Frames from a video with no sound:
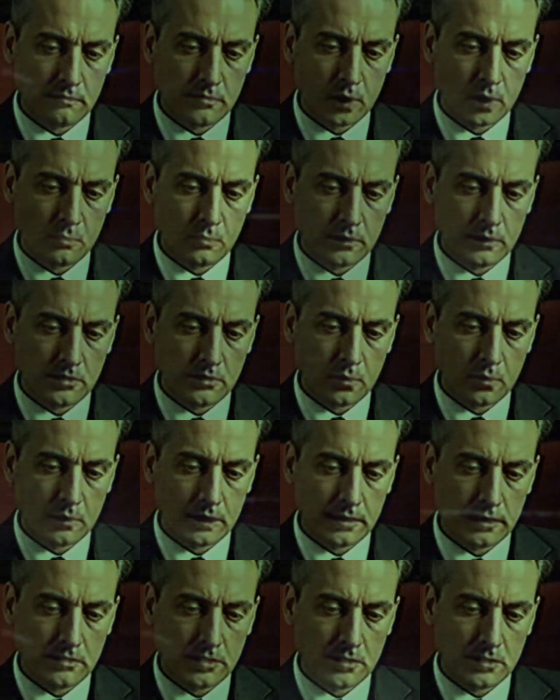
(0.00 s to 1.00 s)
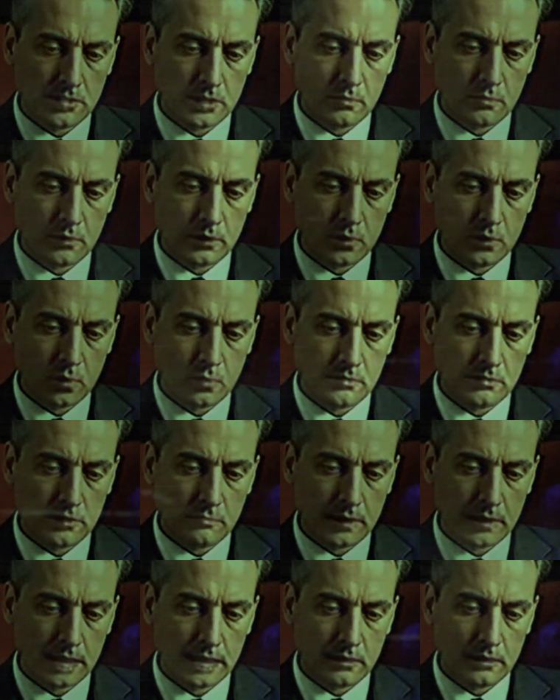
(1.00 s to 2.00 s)
not withdrawing it until the corpse
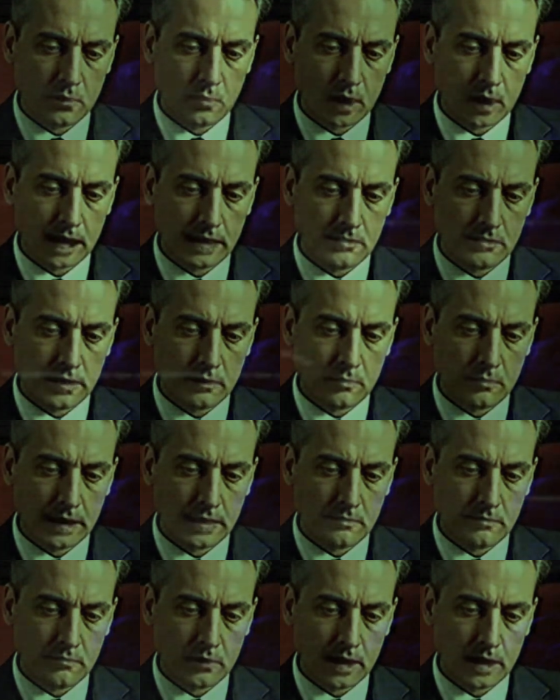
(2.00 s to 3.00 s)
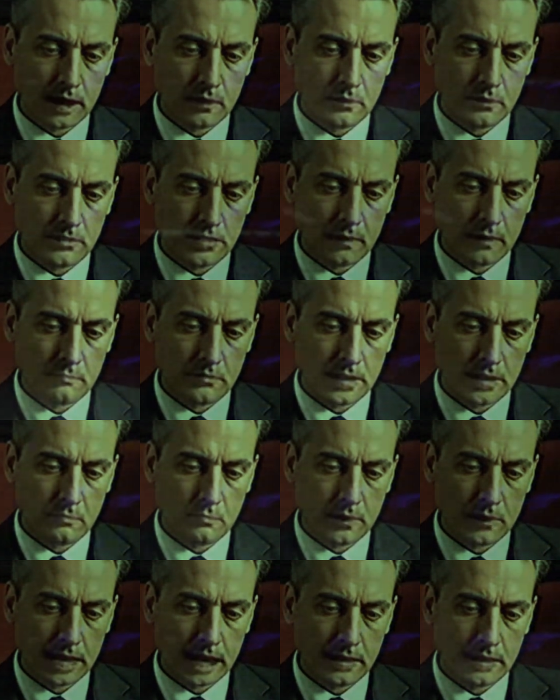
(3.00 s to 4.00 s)
appeared quiet and ready for our attempt
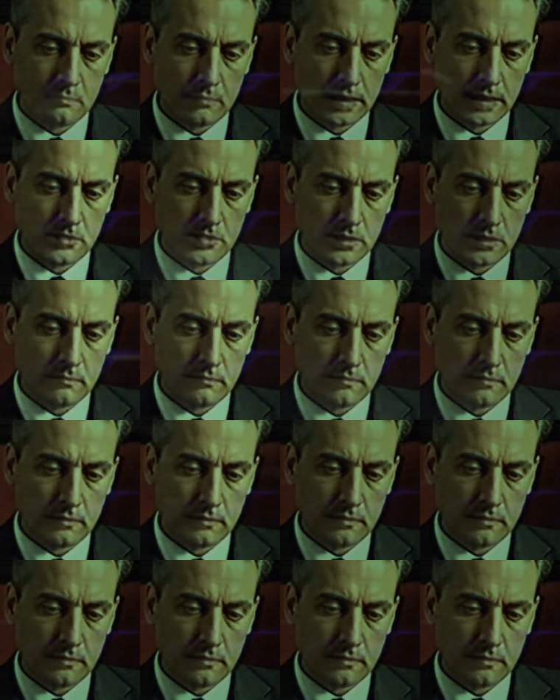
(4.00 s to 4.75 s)
at reanimation.